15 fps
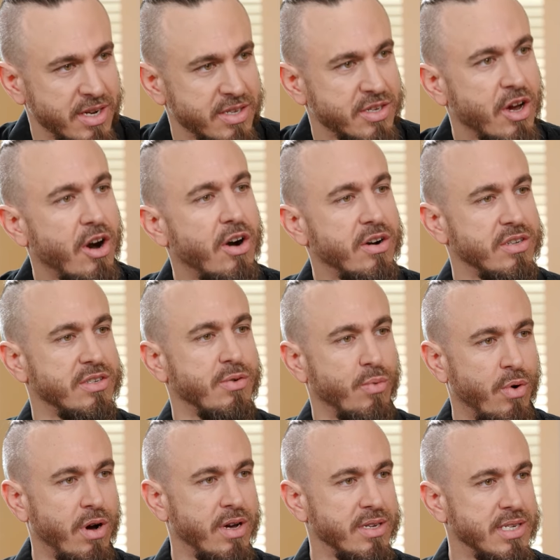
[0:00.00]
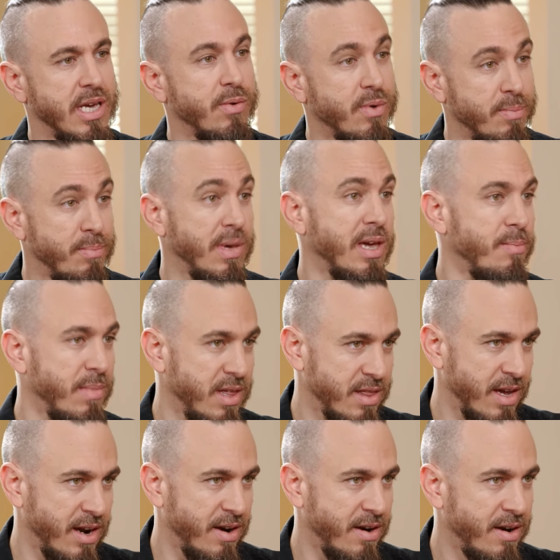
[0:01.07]
as hard as it was he would meet me
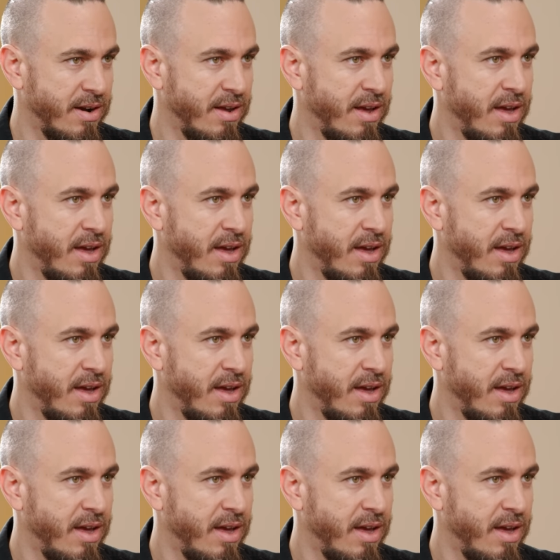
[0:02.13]
there